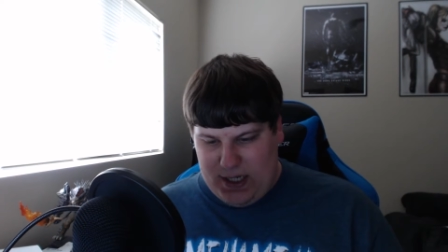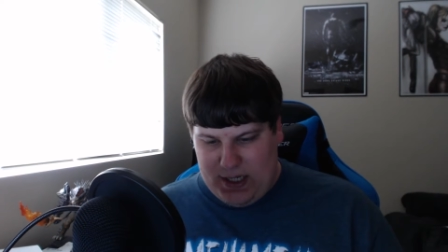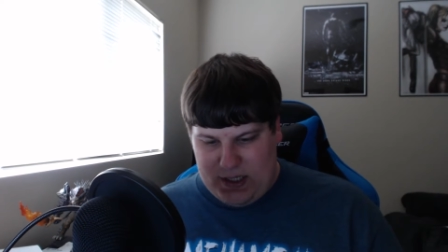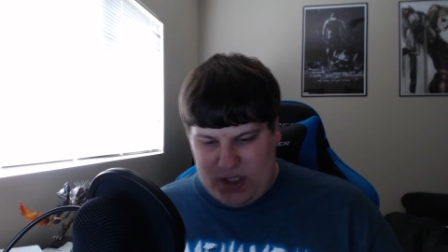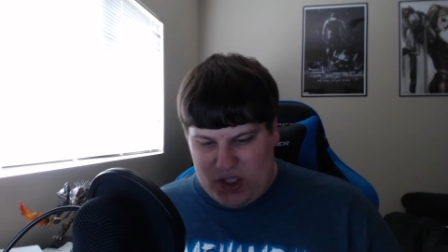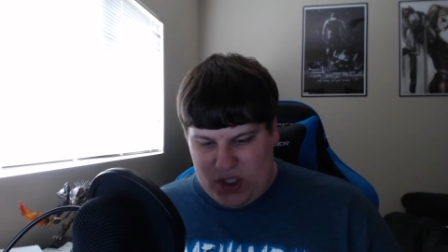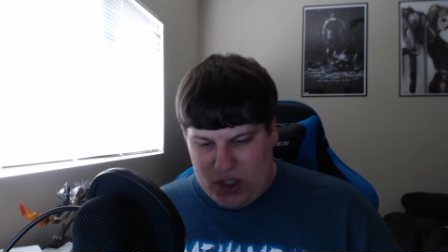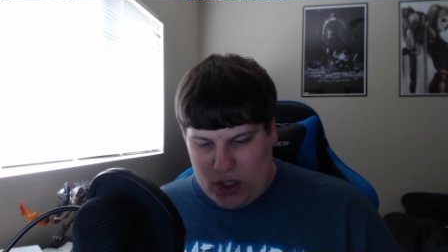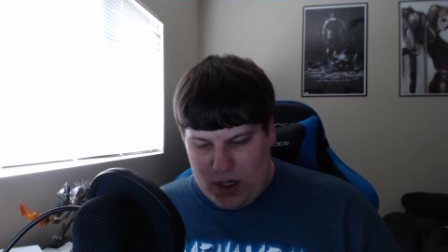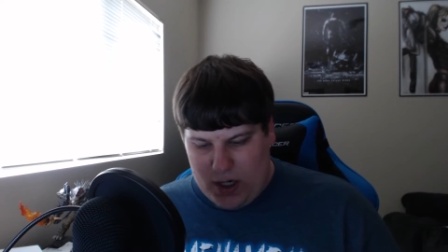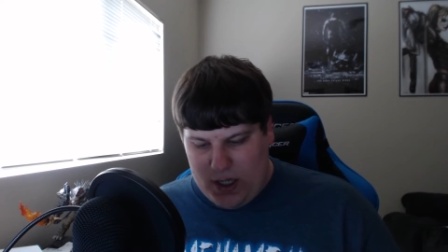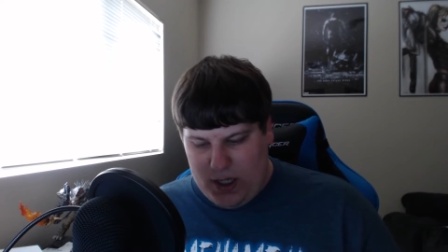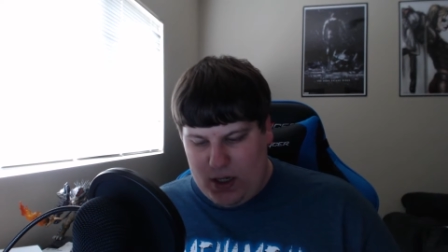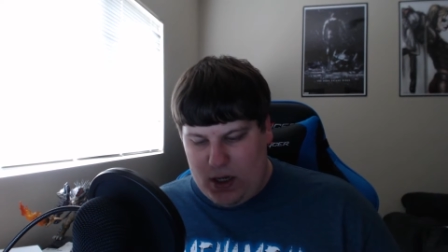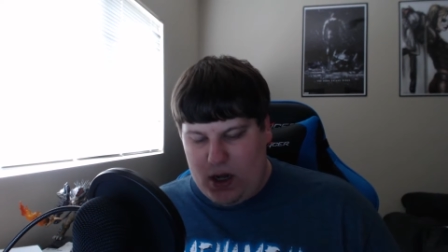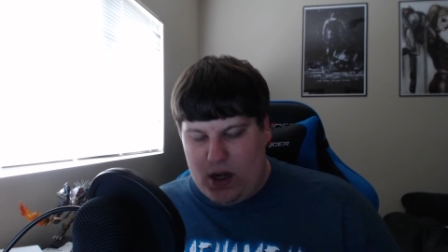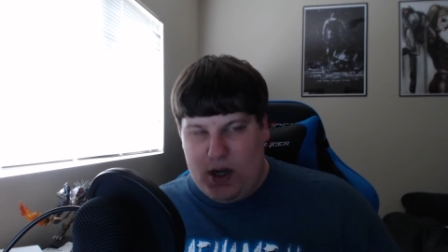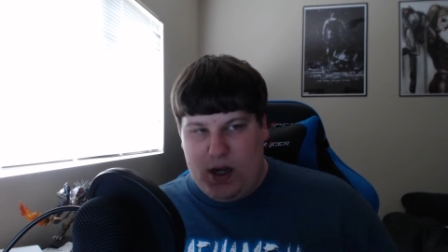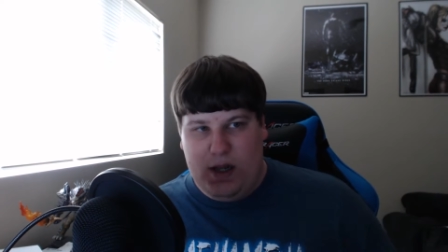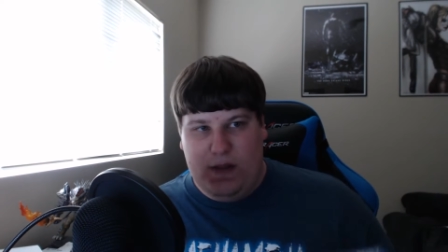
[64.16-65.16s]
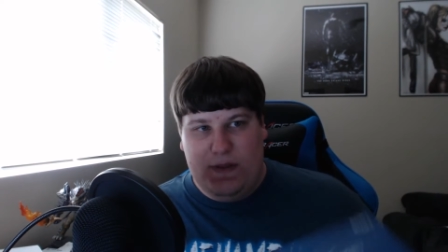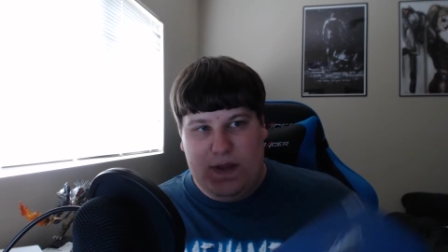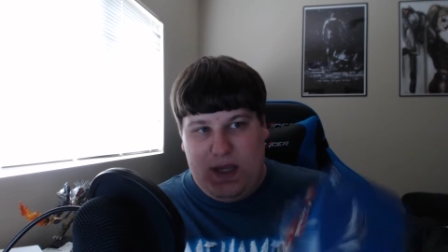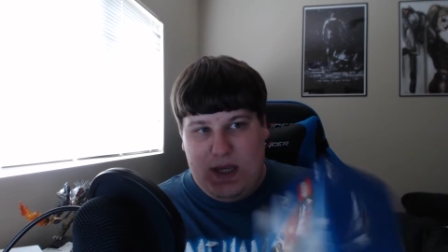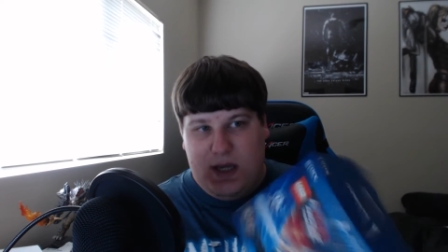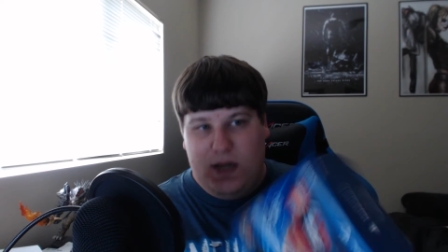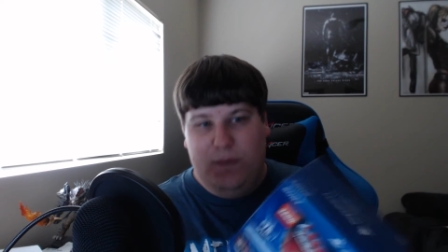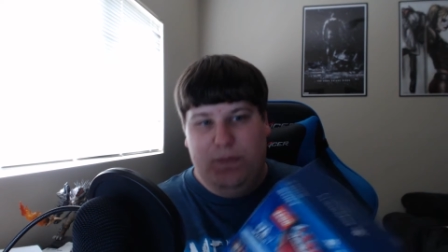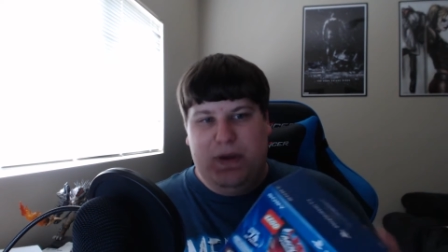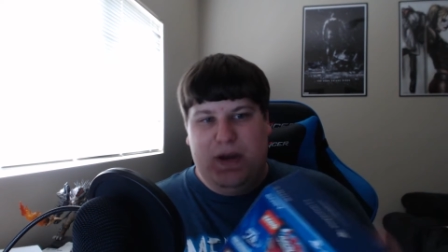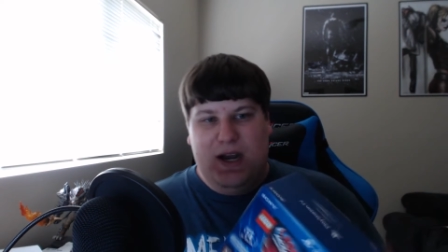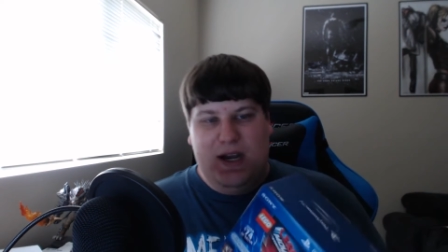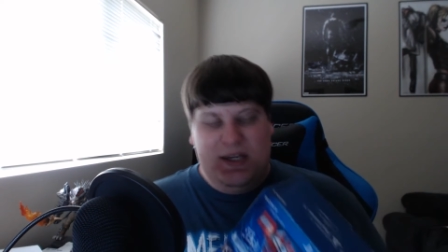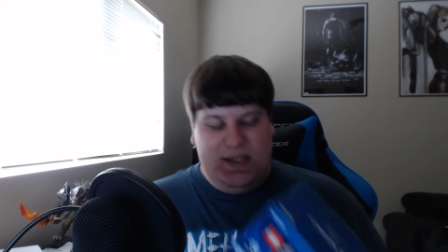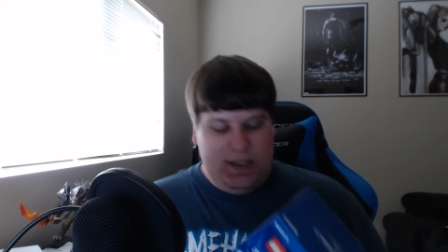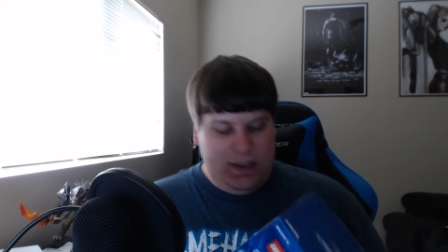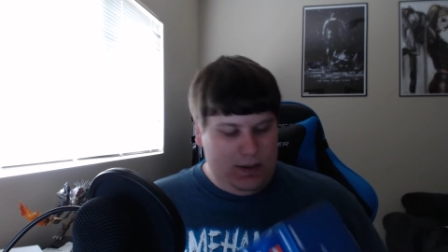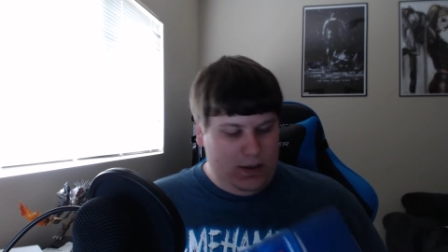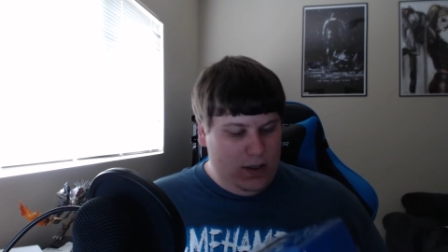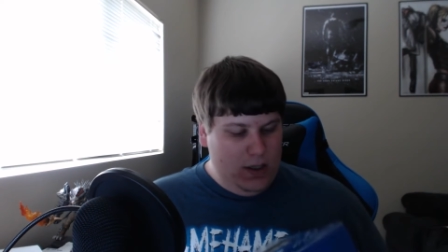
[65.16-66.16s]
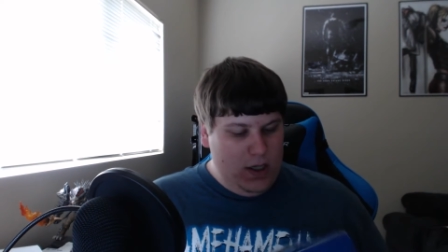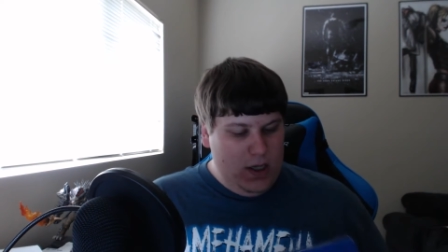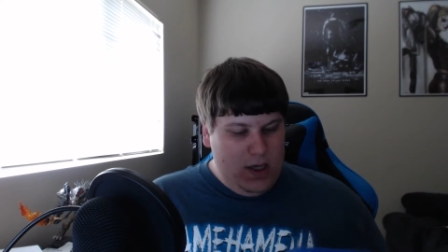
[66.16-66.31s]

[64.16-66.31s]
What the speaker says: get started on the unboxing.